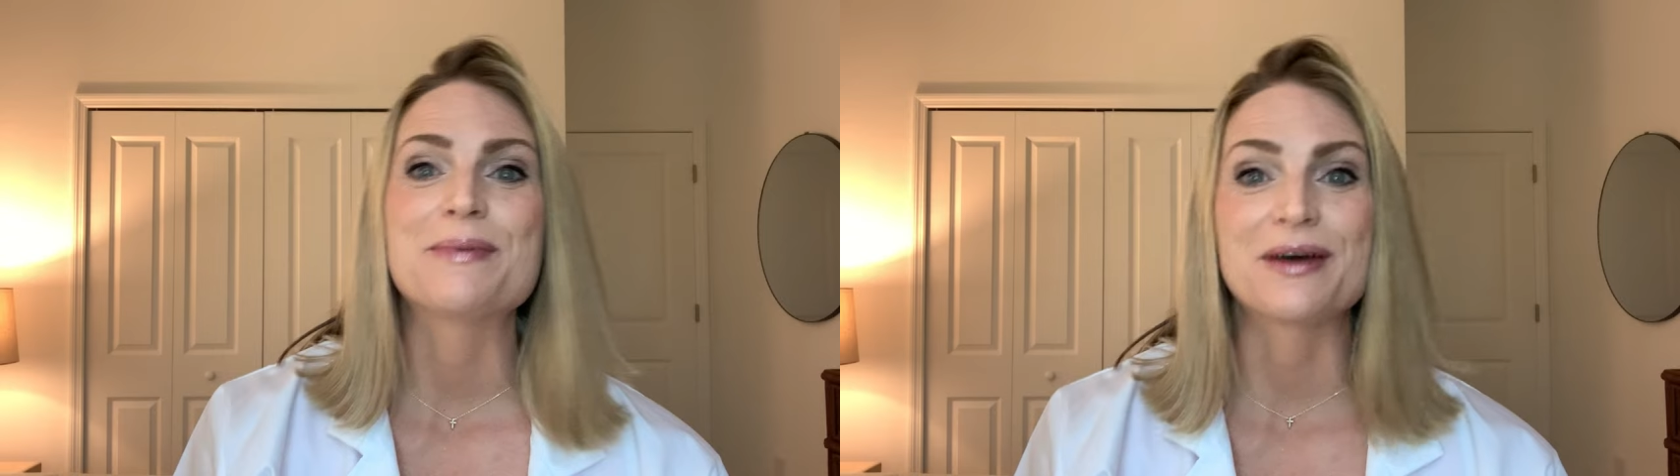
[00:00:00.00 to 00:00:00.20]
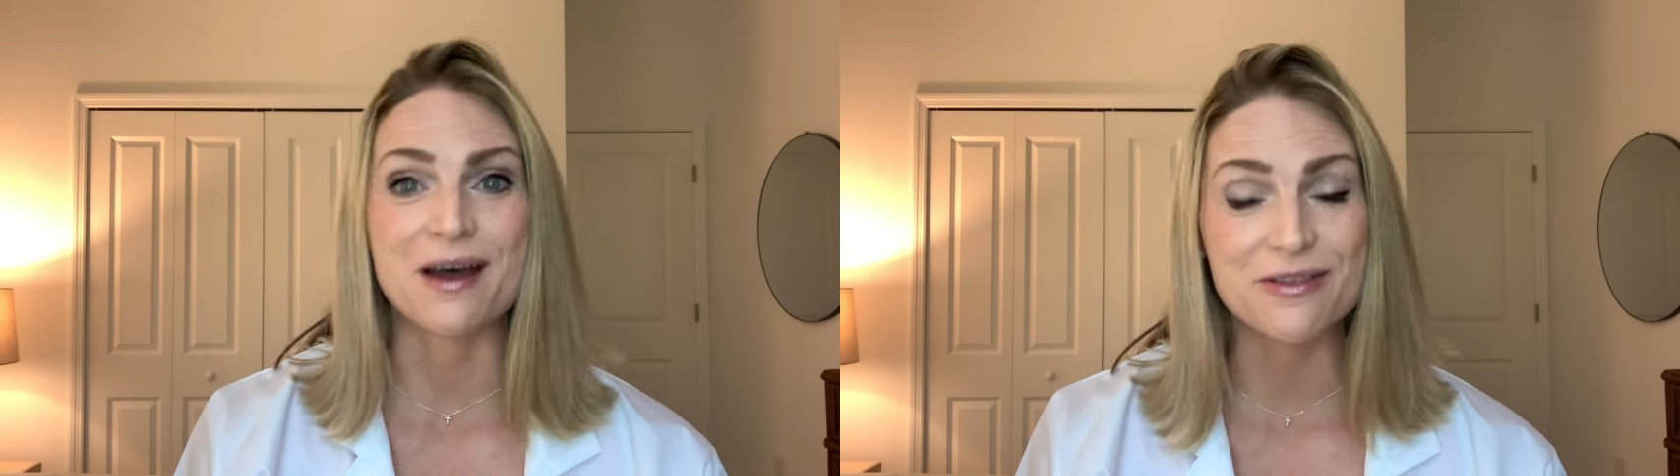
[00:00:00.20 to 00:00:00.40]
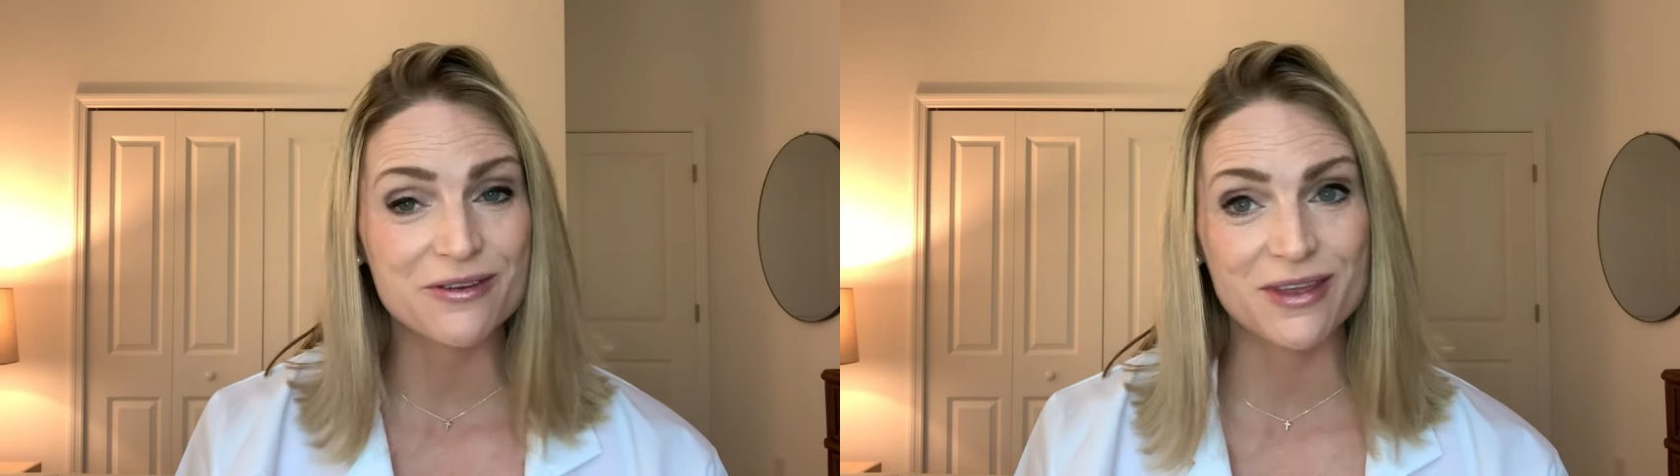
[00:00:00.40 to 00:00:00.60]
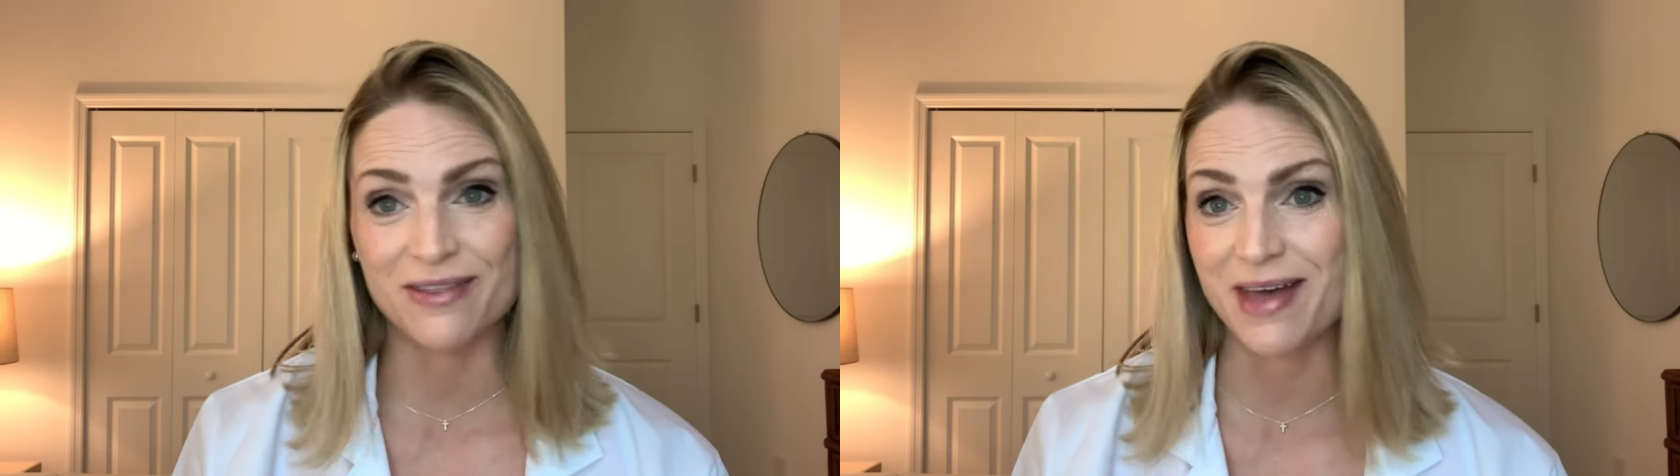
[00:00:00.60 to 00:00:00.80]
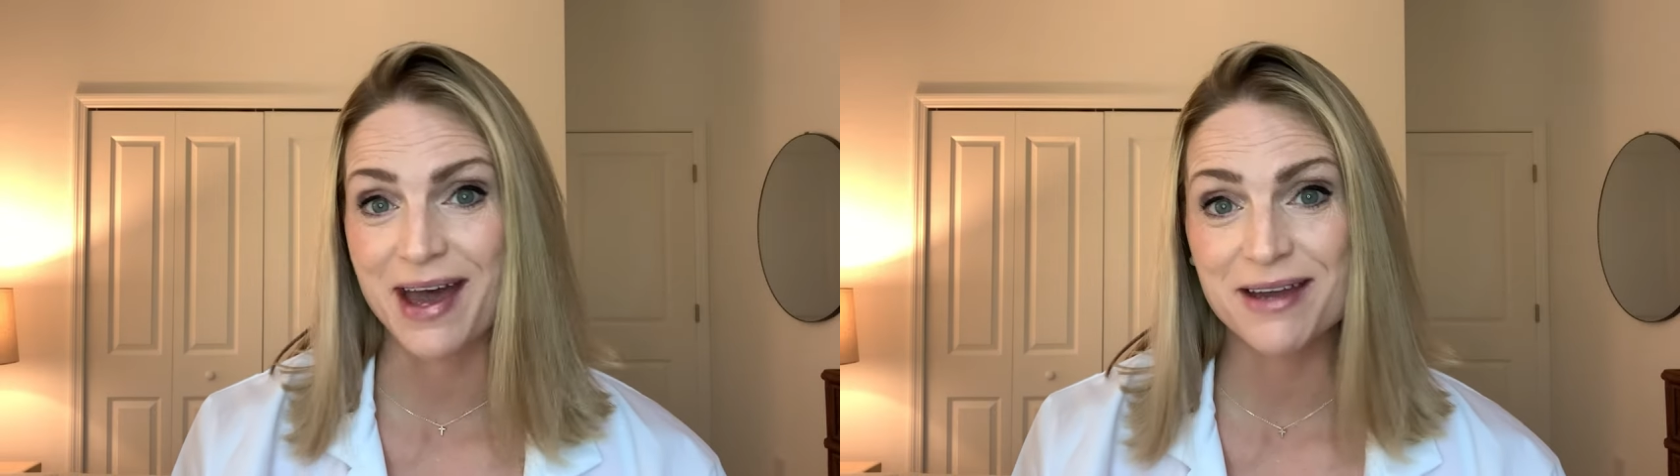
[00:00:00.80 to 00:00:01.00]
but other
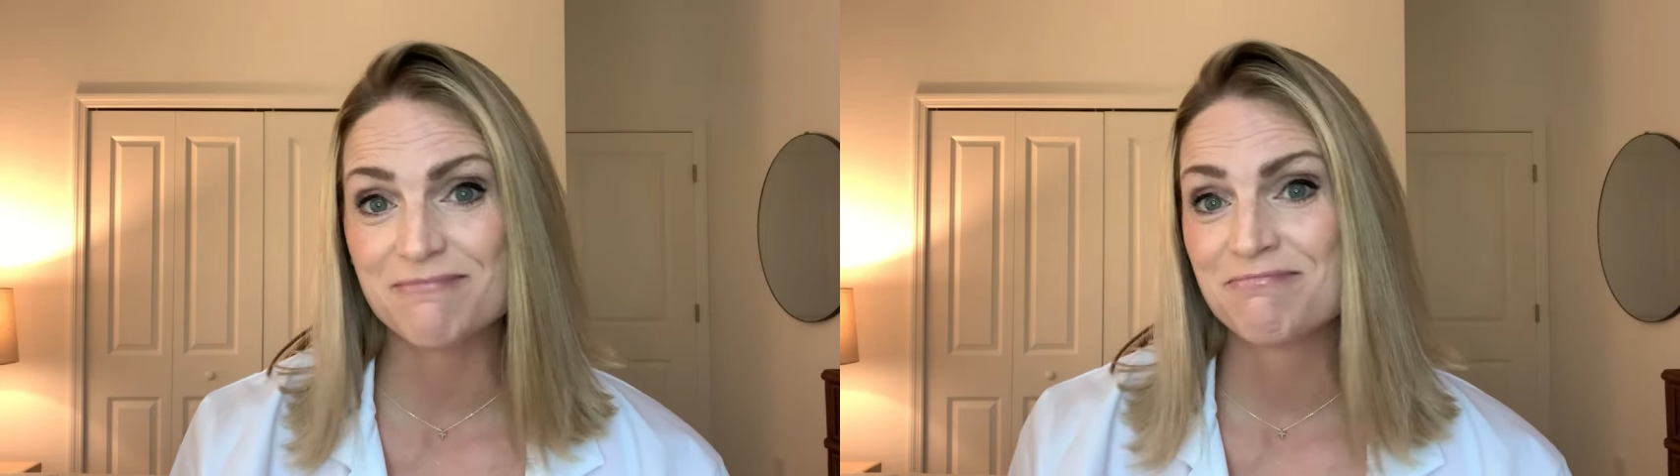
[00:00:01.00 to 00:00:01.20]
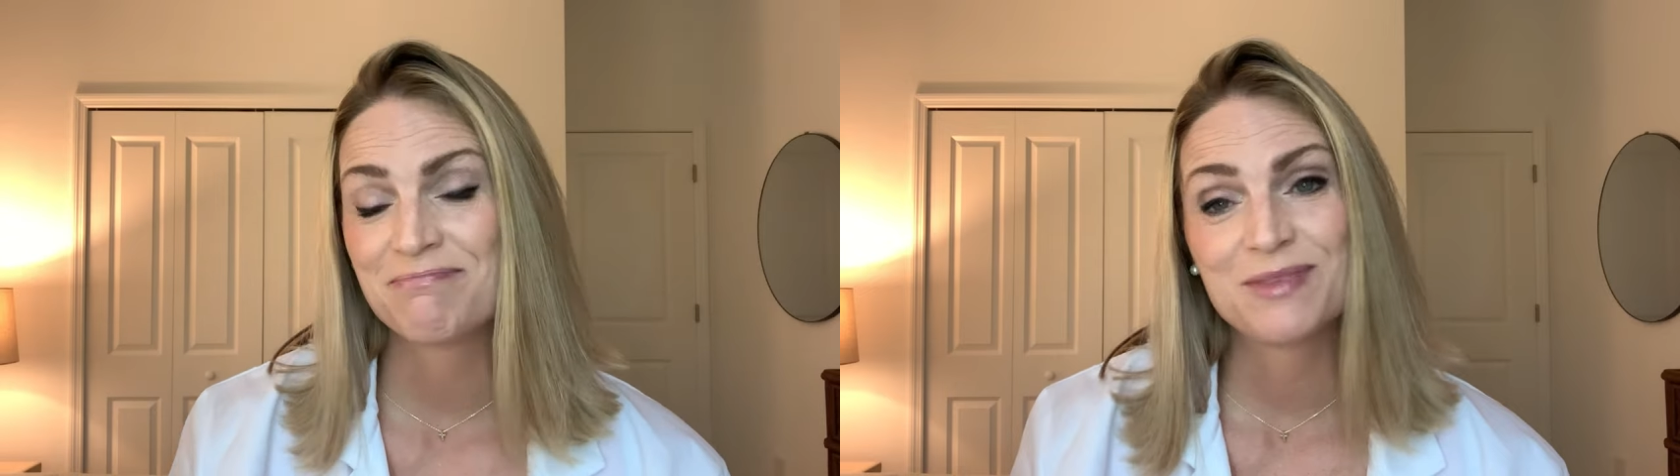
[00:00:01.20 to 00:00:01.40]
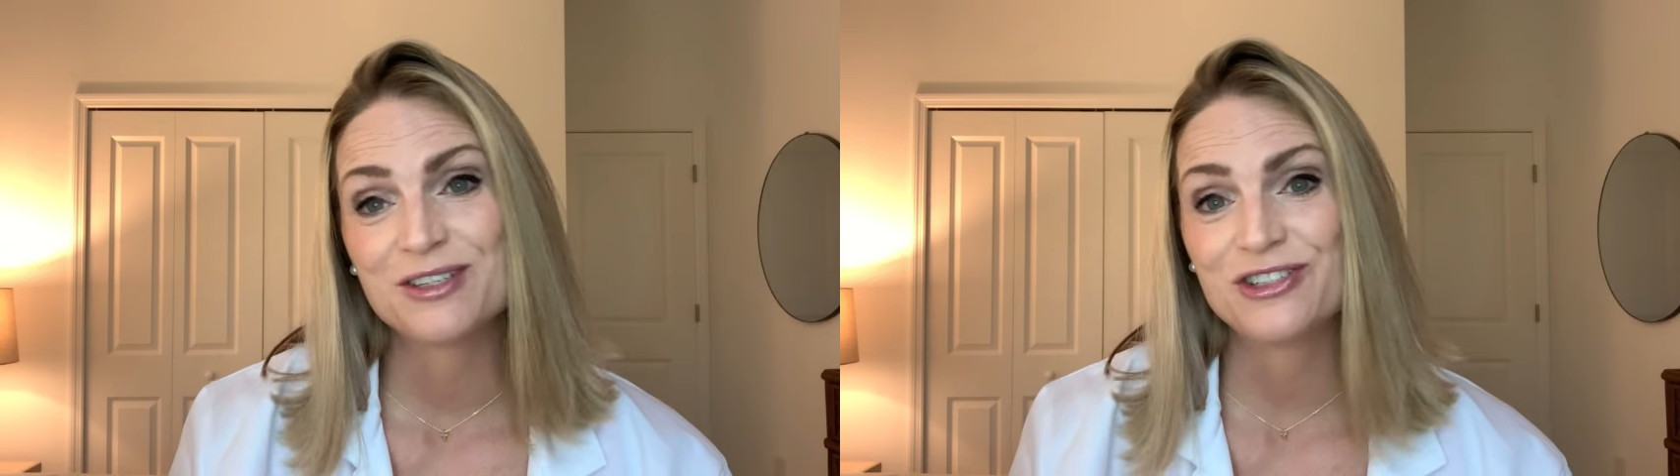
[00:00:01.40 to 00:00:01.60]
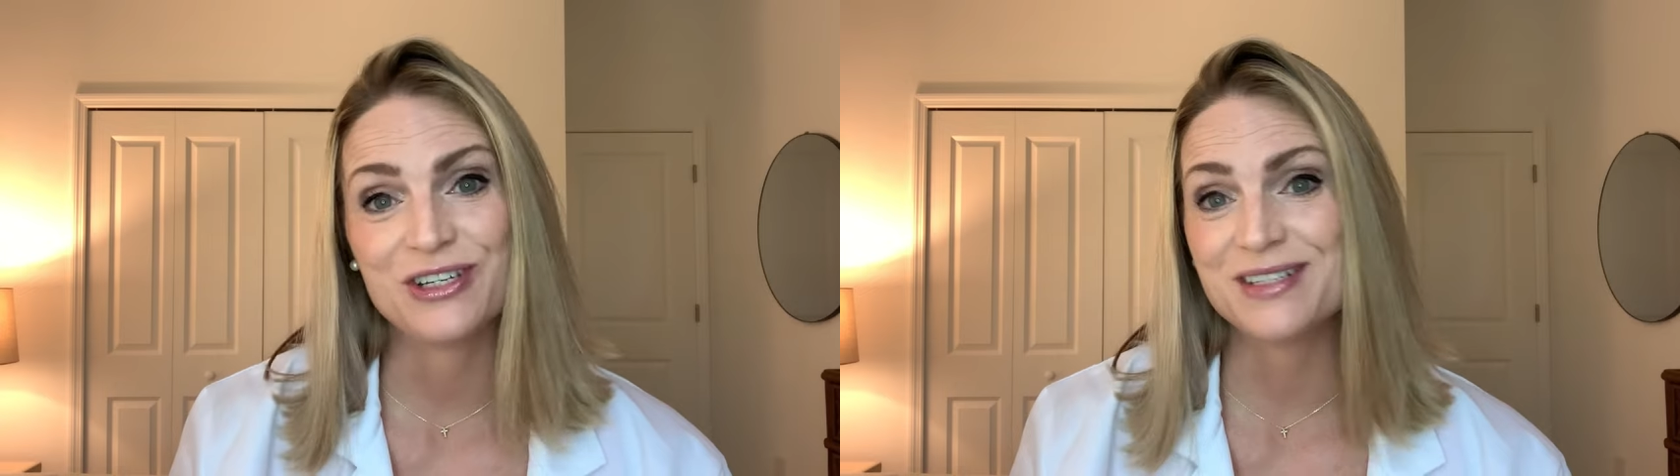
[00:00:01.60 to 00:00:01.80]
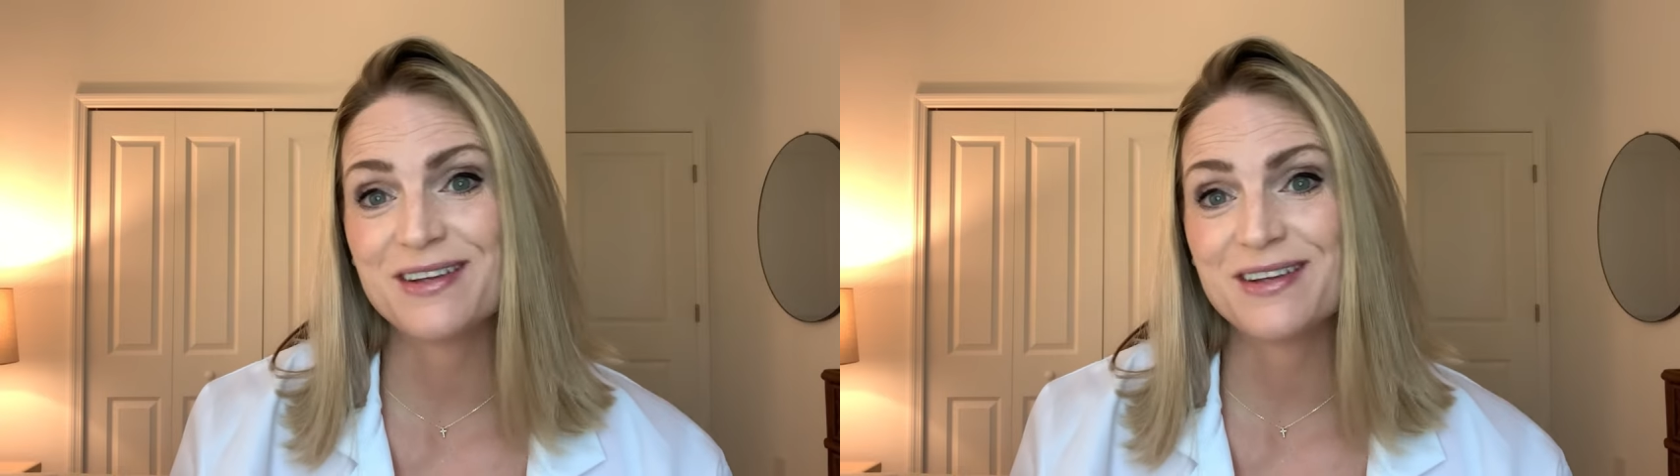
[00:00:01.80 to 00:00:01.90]
than that, she's